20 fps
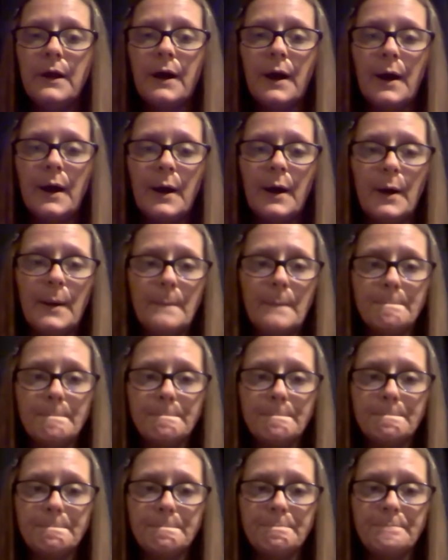Um,
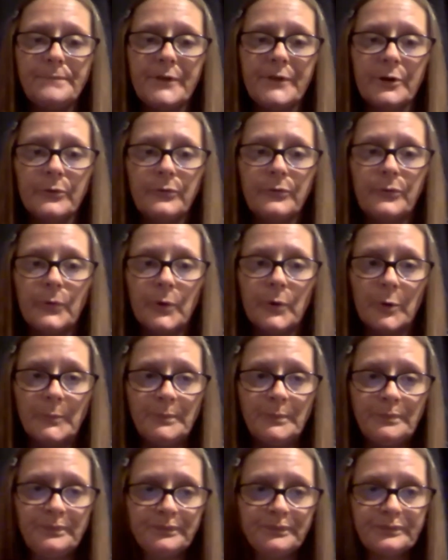therefore,
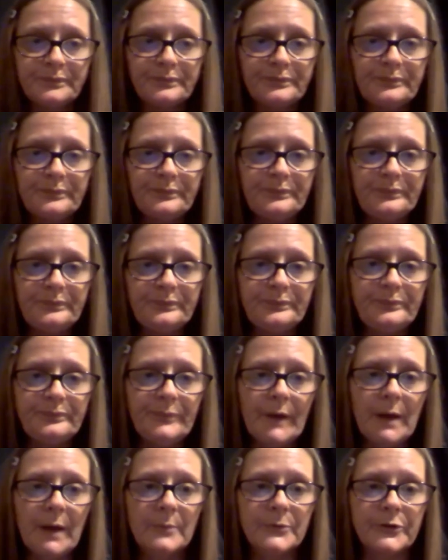
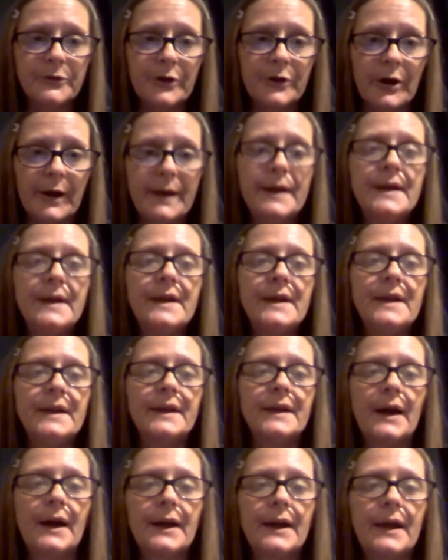I'm sorry, God